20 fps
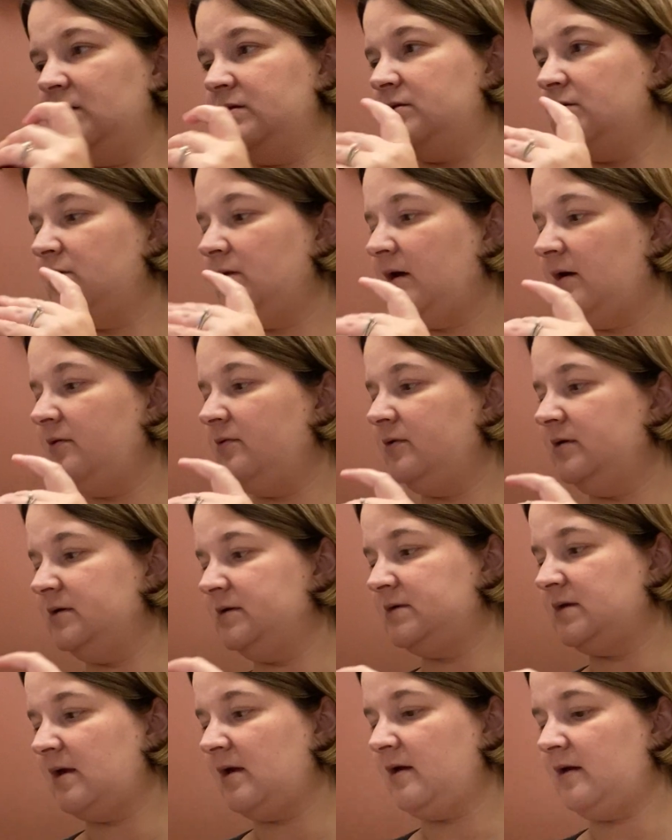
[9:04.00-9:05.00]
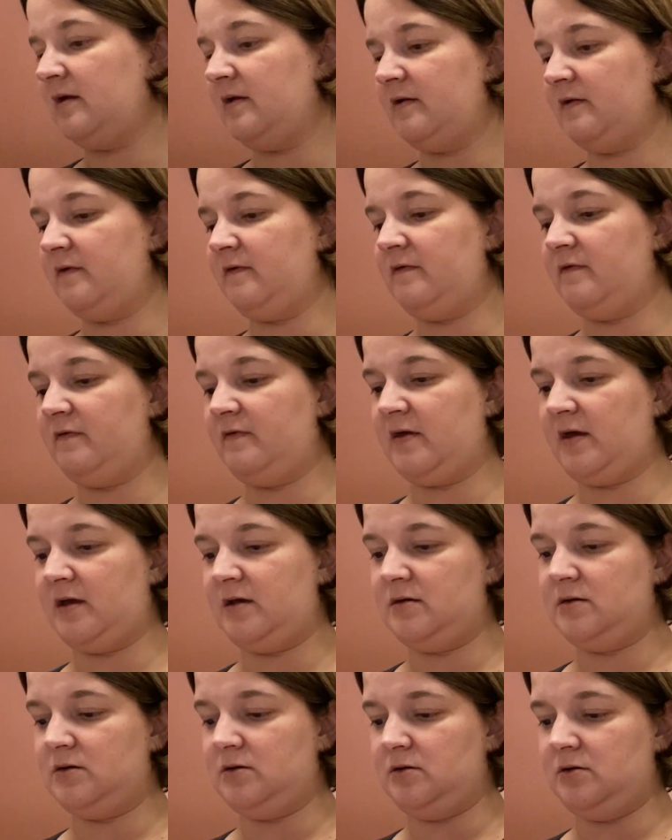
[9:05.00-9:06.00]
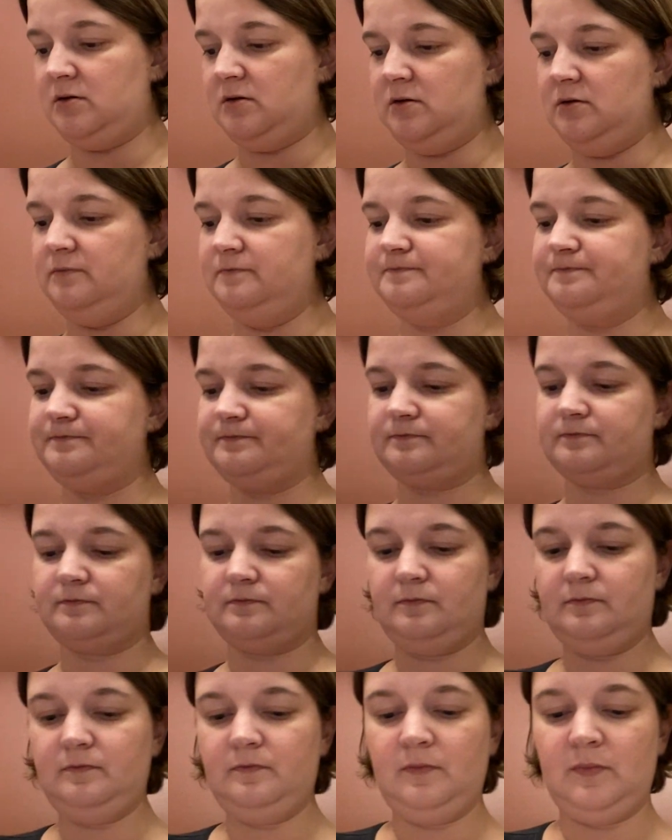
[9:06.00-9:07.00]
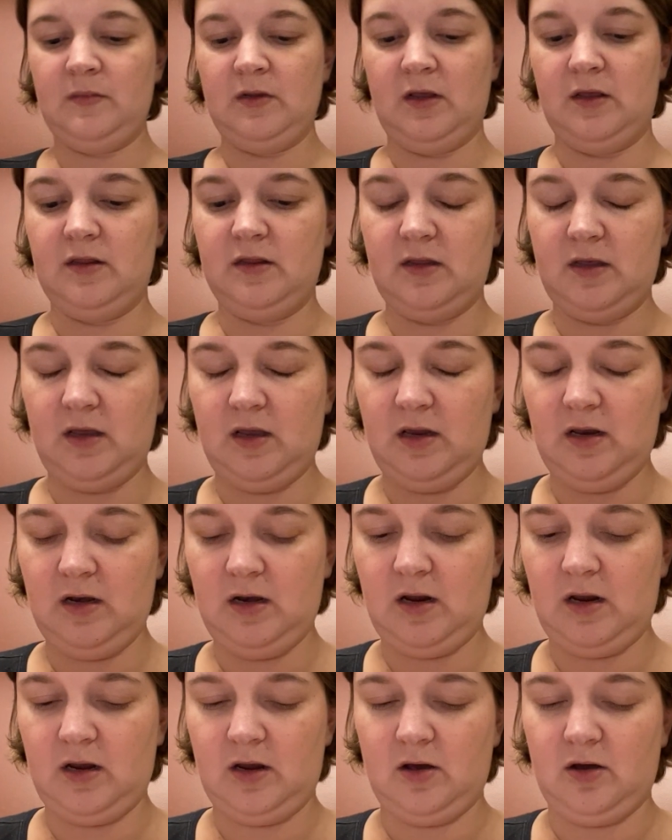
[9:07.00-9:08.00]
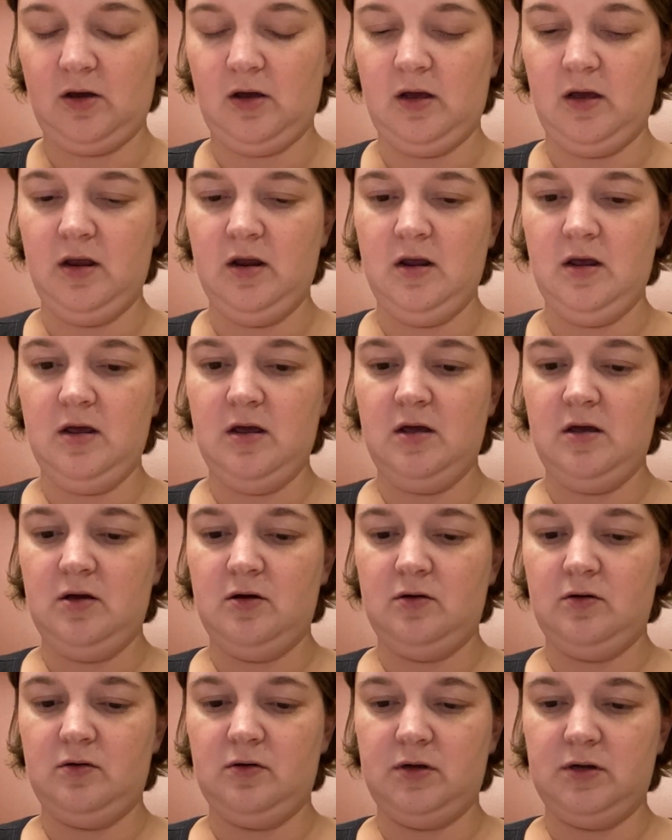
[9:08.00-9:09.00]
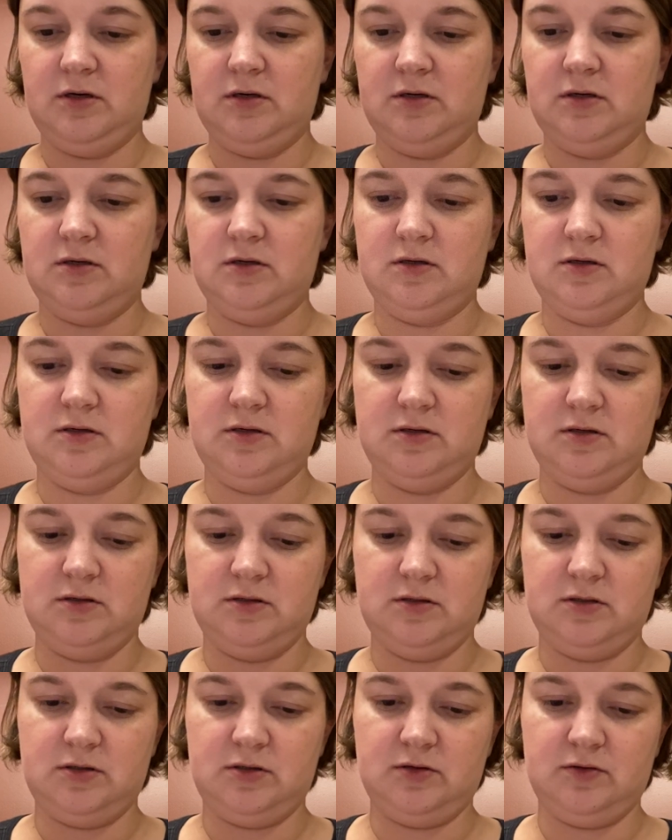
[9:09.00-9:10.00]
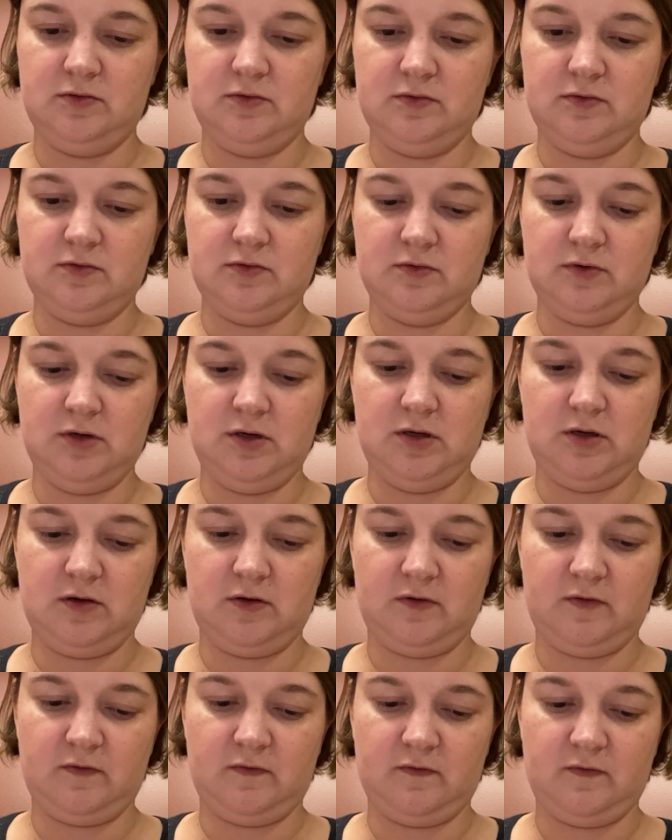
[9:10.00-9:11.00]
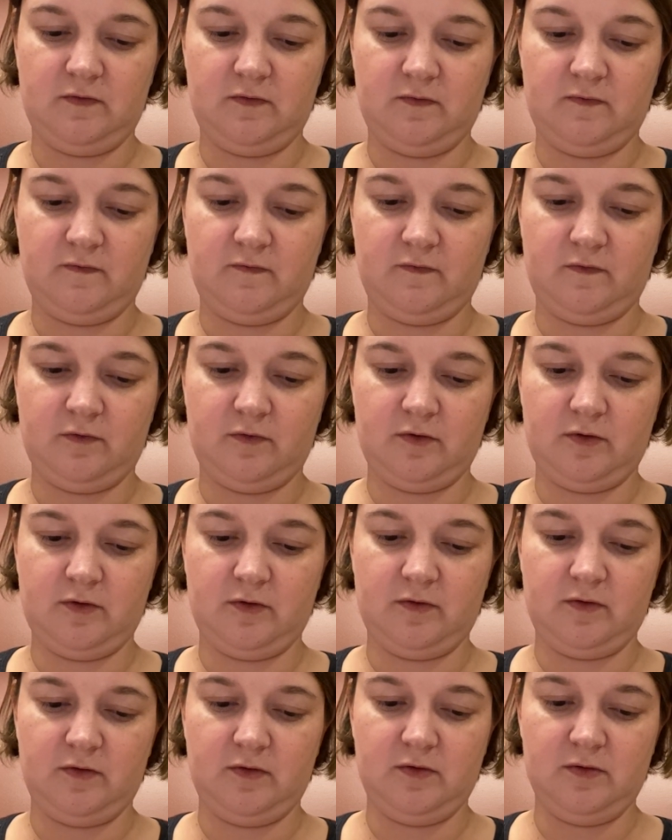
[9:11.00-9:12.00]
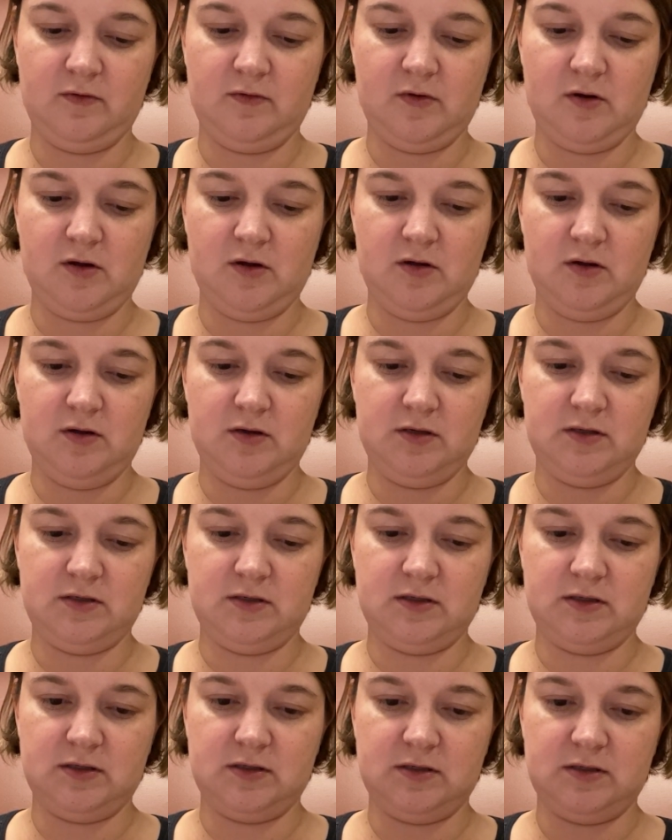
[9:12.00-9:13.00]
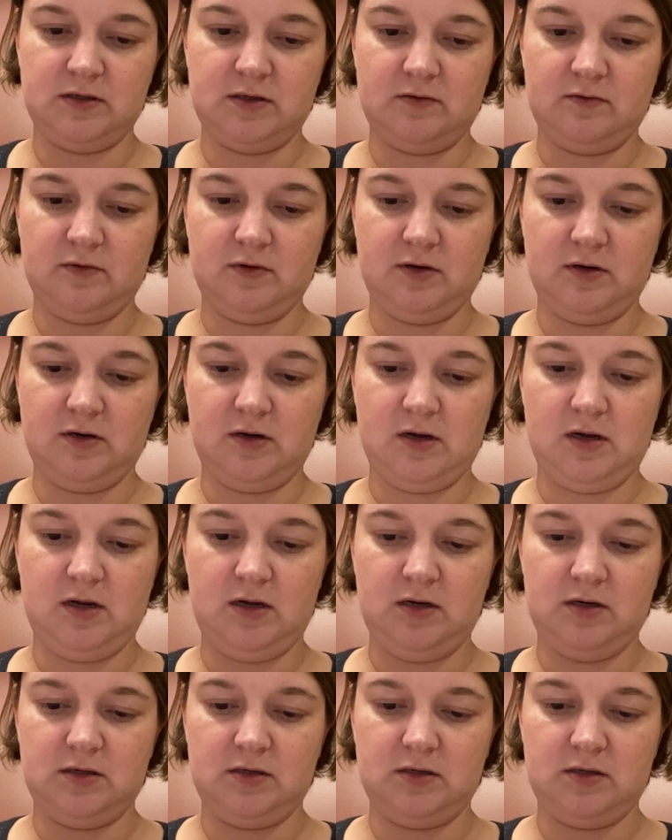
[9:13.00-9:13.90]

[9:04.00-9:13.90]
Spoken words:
So that was that haul. And then I got 1, 2, 3, 4, 6, 8,